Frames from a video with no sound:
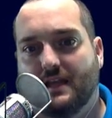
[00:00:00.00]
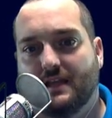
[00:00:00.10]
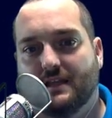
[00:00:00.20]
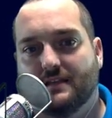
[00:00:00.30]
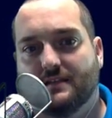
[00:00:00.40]

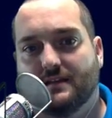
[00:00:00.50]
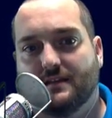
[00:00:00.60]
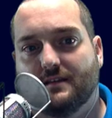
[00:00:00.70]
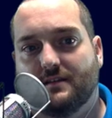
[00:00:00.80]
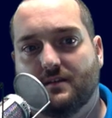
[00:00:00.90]
And,
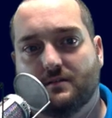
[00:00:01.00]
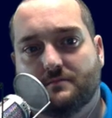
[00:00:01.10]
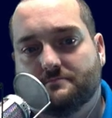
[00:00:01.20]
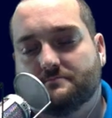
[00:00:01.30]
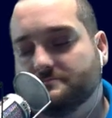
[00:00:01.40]
uh, you know,
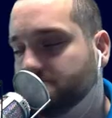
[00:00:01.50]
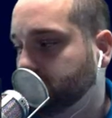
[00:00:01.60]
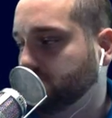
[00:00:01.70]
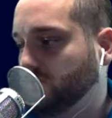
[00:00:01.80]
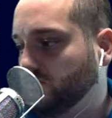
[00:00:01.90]

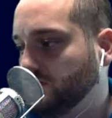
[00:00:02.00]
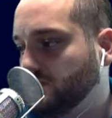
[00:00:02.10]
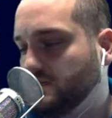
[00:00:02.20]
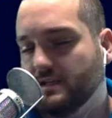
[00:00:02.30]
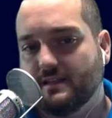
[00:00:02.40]
we're
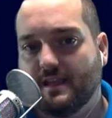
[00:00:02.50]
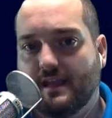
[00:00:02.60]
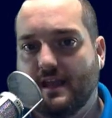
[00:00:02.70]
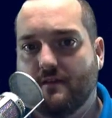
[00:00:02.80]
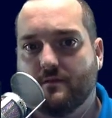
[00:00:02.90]
going to take
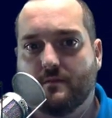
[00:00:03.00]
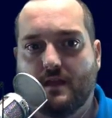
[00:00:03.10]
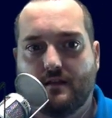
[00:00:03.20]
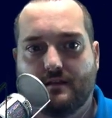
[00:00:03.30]
it out from now.